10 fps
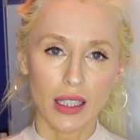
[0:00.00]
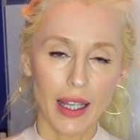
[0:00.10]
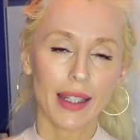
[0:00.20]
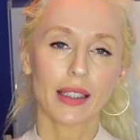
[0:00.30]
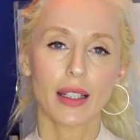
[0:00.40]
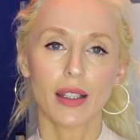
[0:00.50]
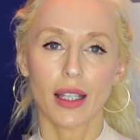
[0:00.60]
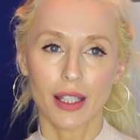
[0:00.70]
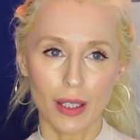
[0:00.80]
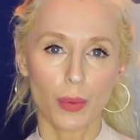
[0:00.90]
likely
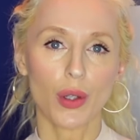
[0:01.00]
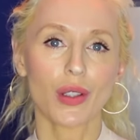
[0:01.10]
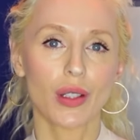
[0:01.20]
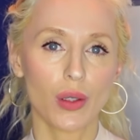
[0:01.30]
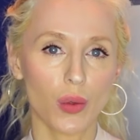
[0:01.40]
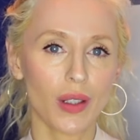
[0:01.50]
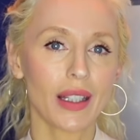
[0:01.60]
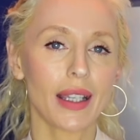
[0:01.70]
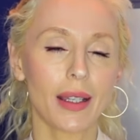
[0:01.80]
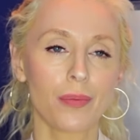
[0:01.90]
that this person is
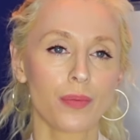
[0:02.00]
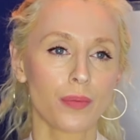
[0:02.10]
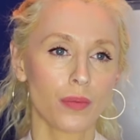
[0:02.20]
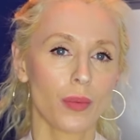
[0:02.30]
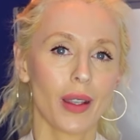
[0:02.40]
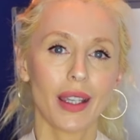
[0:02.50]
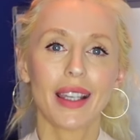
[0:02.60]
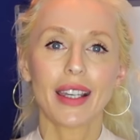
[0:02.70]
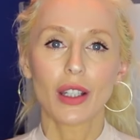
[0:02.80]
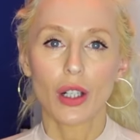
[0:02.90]
really
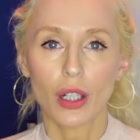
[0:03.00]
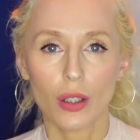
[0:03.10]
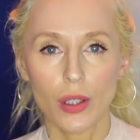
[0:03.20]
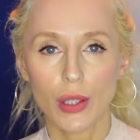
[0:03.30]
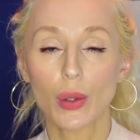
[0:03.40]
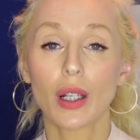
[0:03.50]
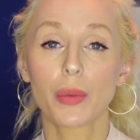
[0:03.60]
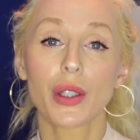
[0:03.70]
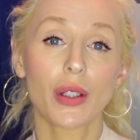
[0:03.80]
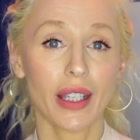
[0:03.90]
eager to
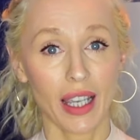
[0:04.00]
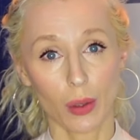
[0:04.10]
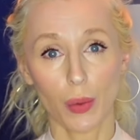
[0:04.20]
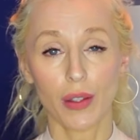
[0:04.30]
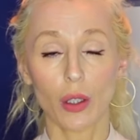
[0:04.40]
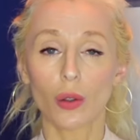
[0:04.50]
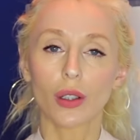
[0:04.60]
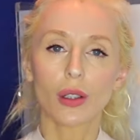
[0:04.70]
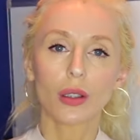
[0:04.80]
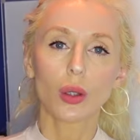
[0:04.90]
communicate with you and
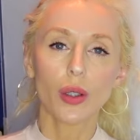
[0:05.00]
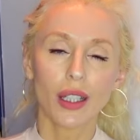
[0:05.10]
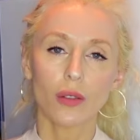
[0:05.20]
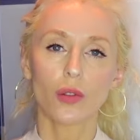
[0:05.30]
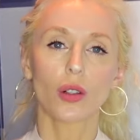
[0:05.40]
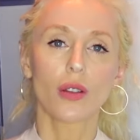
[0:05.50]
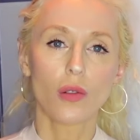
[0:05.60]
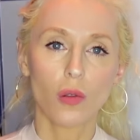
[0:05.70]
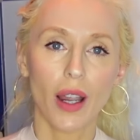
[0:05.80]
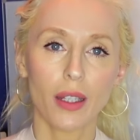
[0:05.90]
they're looking for the
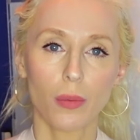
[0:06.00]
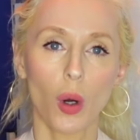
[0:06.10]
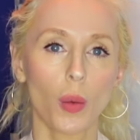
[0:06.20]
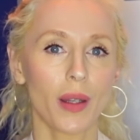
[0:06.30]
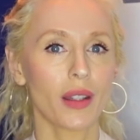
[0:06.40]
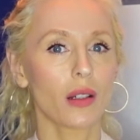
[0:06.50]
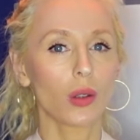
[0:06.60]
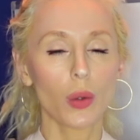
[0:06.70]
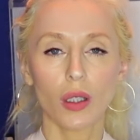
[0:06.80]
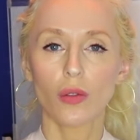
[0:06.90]
right moment. They're
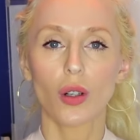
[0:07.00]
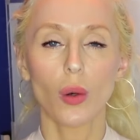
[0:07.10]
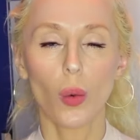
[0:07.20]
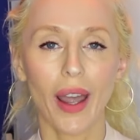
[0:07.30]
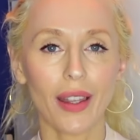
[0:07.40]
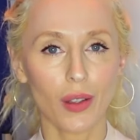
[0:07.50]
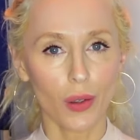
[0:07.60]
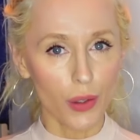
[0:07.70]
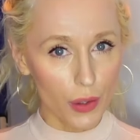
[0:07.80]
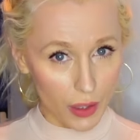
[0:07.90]
looking for a way. They're
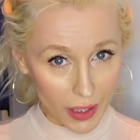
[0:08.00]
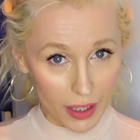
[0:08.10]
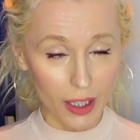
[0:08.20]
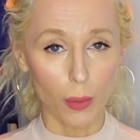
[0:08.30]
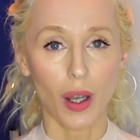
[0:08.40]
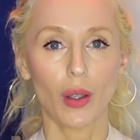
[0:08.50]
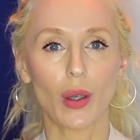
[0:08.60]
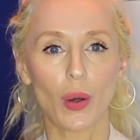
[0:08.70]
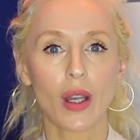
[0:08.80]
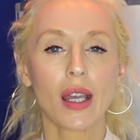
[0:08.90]
thinking about
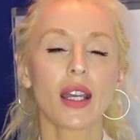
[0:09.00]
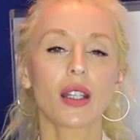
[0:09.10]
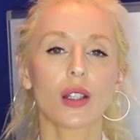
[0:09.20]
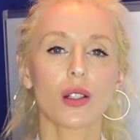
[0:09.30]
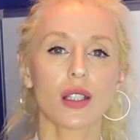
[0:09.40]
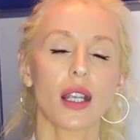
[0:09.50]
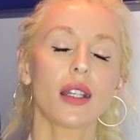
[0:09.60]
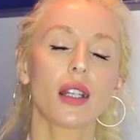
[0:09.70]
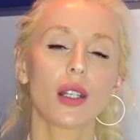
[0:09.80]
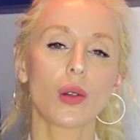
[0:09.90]
you. They're
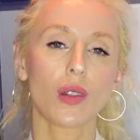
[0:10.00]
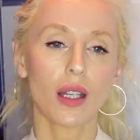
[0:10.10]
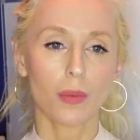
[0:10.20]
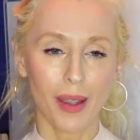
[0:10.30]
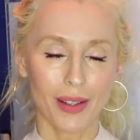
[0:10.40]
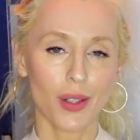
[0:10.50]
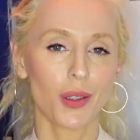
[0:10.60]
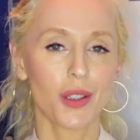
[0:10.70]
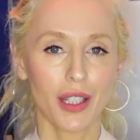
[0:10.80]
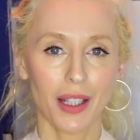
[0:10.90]
sending you that
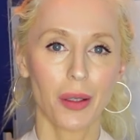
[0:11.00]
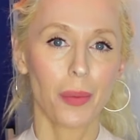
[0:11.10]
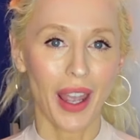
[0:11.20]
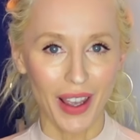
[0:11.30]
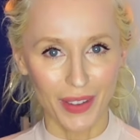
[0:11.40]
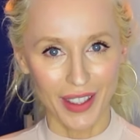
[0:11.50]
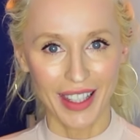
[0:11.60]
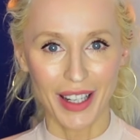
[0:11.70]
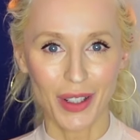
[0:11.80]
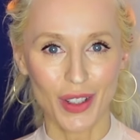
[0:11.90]
mental telepathic
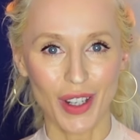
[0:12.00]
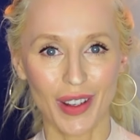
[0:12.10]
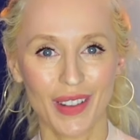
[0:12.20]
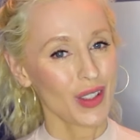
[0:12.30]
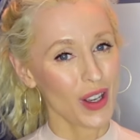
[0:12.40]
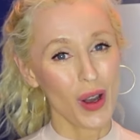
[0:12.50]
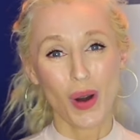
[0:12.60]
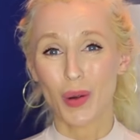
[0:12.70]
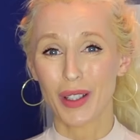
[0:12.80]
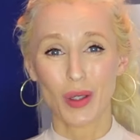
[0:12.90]
energy.
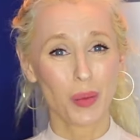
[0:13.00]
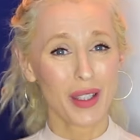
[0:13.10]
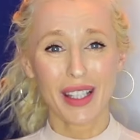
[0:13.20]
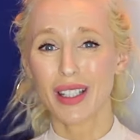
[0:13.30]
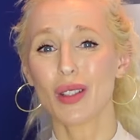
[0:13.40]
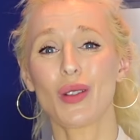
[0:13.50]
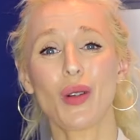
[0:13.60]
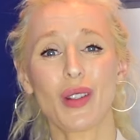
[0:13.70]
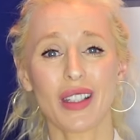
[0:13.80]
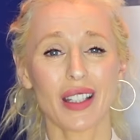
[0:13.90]
So when you begin to
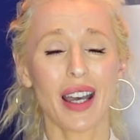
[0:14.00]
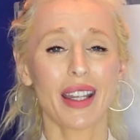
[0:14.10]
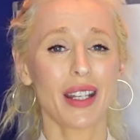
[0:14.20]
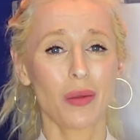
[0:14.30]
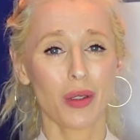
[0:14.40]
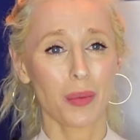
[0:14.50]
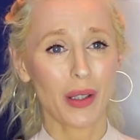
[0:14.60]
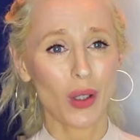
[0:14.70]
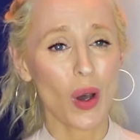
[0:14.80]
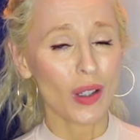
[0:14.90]
notice items
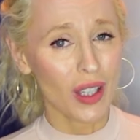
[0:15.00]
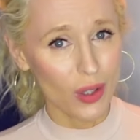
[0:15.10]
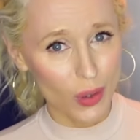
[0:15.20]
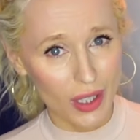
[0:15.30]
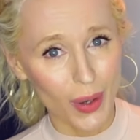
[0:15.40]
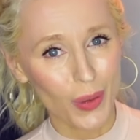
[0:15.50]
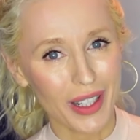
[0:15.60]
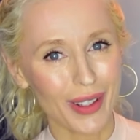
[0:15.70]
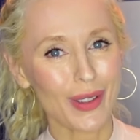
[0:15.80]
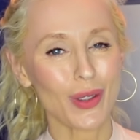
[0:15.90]
belonging to someone
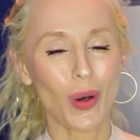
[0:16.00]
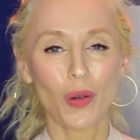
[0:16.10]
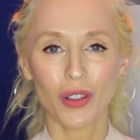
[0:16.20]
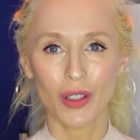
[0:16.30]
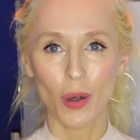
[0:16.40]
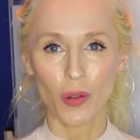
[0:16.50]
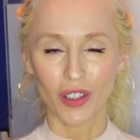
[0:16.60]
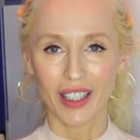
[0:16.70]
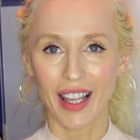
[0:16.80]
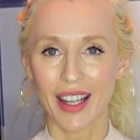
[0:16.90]
else over and over
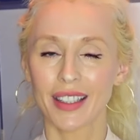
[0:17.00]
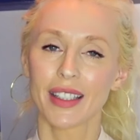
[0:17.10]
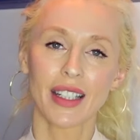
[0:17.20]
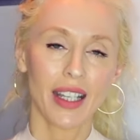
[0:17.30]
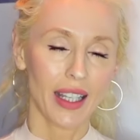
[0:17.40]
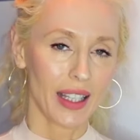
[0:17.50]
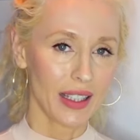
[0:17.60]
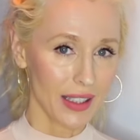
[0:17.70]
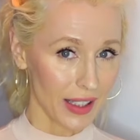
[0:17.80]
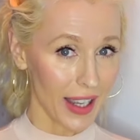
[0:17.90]
again,
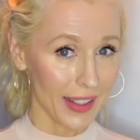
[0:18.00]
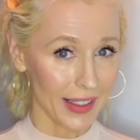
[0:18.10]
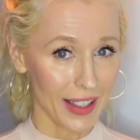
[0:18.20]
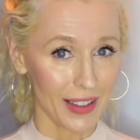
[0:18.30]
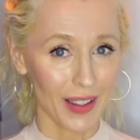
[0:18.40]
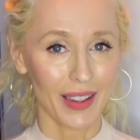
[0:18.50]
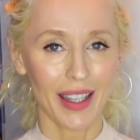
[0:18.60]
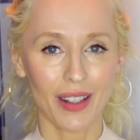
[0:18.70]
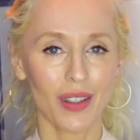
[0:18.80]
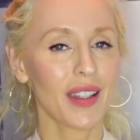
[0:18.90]
it's likely that
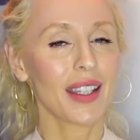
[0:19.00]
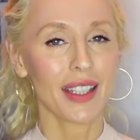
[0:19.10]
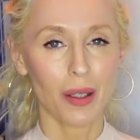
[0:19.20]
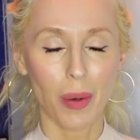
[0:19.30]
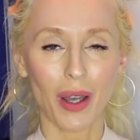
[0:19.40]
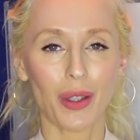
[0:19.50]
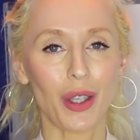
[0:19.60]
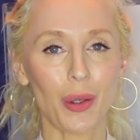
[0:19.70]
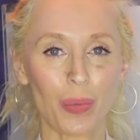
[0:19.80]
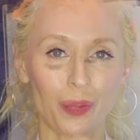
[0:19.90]
they're thinking about
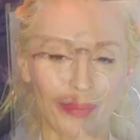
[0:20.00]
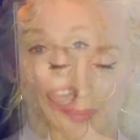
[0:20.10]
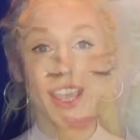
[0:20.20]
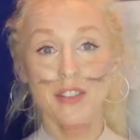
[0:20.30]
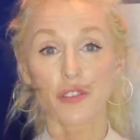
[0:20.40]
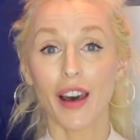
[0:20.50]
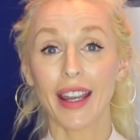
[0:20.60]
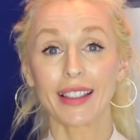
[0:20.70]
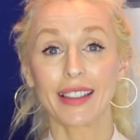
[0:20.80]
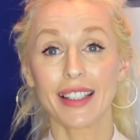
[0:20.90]
you. So, and
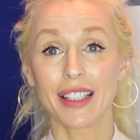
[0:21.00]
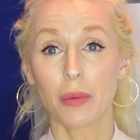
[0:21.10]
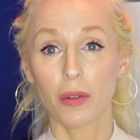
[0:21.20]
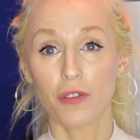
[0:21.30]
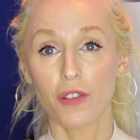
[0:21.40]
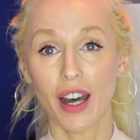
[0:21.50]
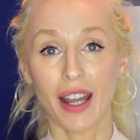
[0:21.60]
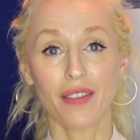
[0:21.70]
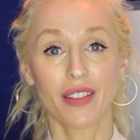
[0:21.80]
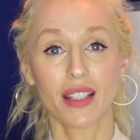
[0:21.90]
finally, number
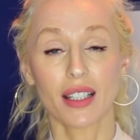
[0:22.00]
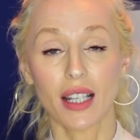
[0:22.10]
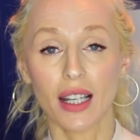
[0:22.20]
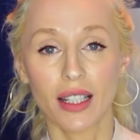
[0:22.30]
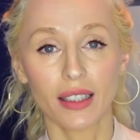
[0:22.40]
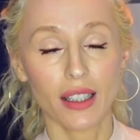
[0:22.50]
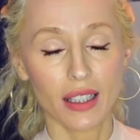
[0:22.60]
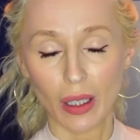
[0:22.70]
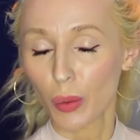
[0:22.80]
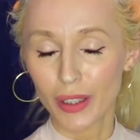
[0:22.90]
five, the sign that
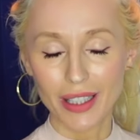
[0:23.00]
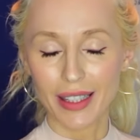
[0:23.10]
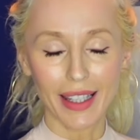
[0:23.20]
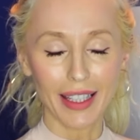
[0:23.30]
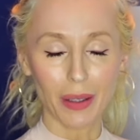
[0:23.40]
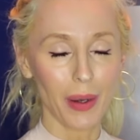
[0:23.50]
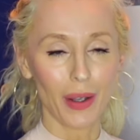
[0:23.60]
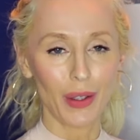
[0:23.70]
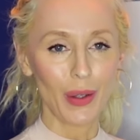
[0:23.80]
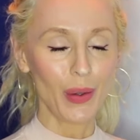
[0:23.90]
someone is thinking
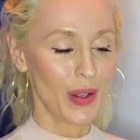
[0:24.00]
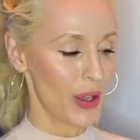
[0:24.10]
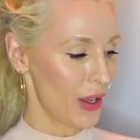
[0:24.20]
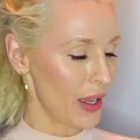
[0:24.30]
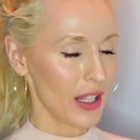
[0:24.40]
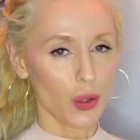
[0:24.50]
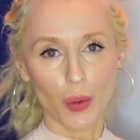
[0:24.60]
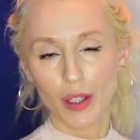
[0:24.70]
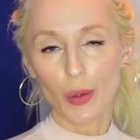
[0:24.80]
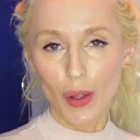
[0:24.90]
about you is
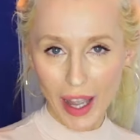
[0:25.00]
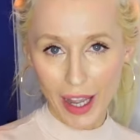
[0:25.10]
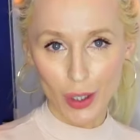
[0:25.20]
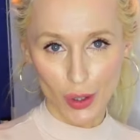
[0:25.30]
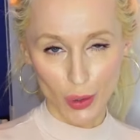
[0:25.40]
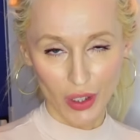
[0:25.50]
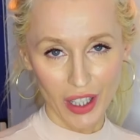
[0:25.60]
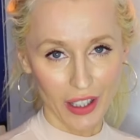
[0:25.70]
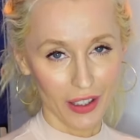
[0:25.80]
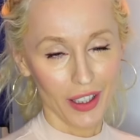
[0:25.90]
when you
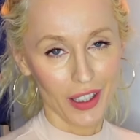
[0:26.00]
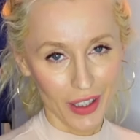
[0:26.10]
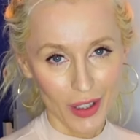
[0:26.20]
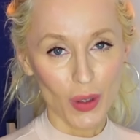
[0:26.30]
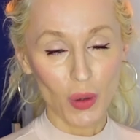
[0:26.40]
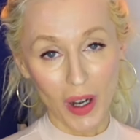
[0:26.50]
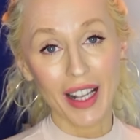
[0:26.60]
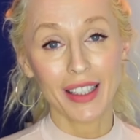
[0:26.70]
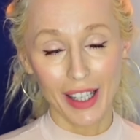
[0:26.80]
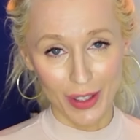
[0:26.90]
actually
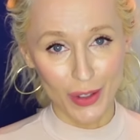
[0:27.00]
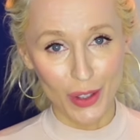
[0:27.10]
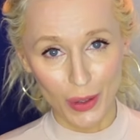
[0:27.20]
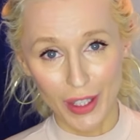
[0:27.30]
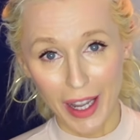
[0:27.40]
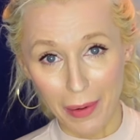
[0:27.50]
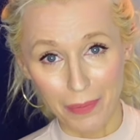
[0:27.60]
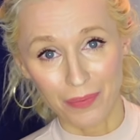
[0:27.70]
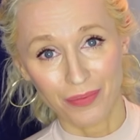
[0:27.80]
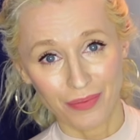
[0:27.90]
run into them